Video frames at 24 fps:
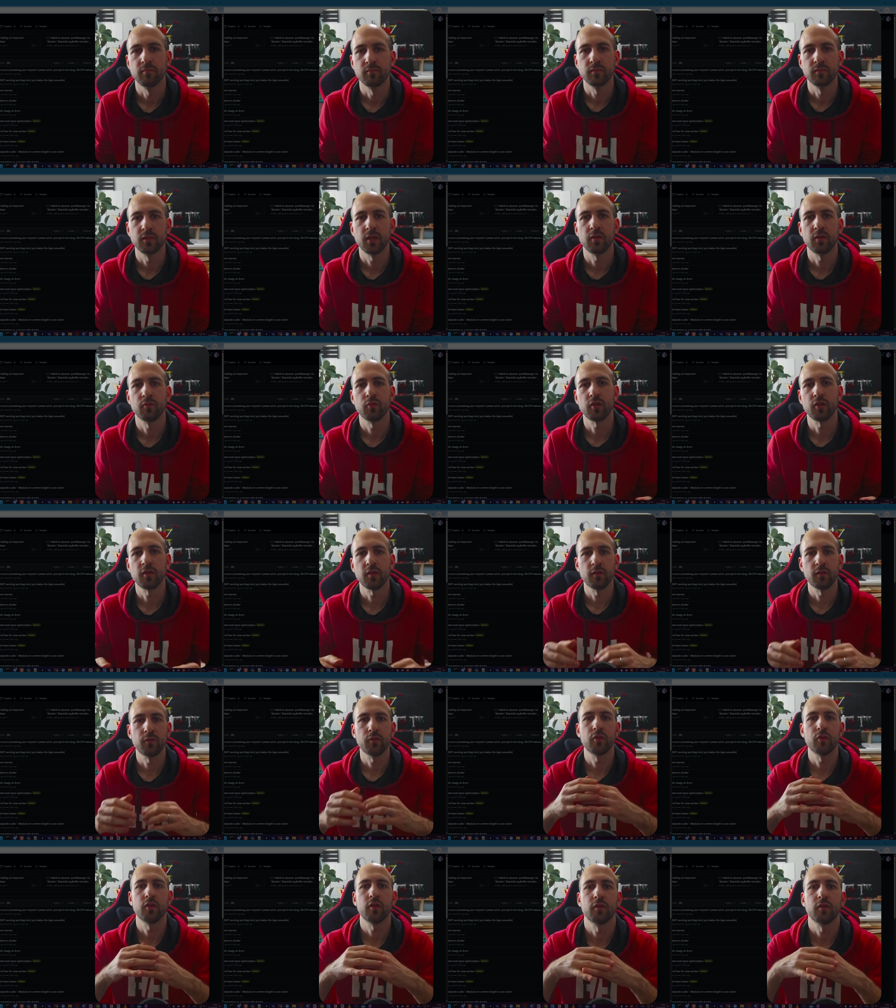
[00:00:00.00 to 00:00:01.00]
that was it
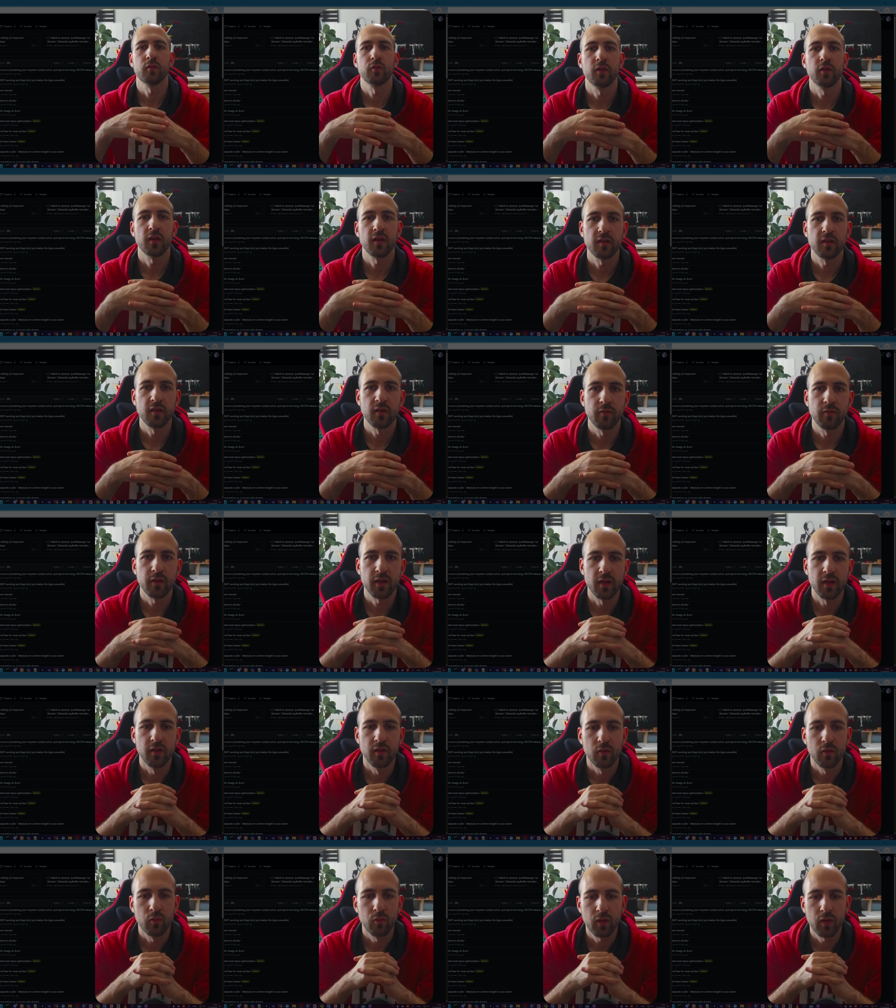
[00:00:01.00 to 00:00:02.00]
for today's quick
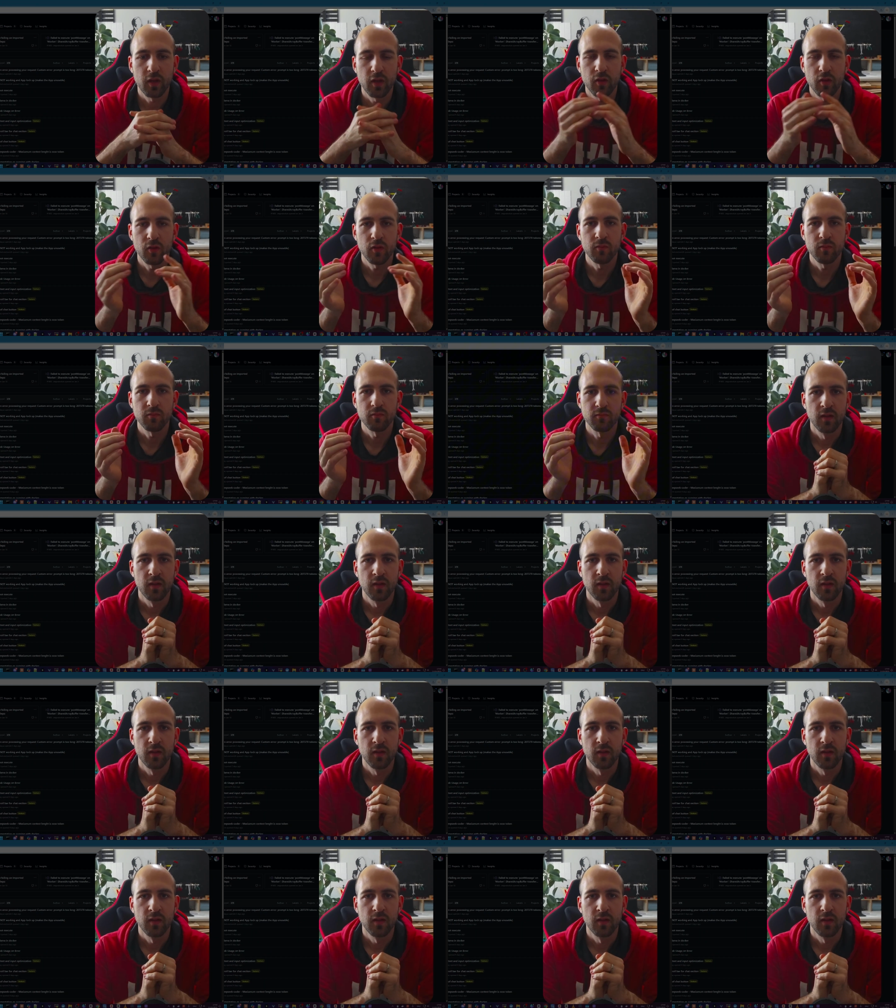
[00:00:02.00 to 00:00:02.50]
video.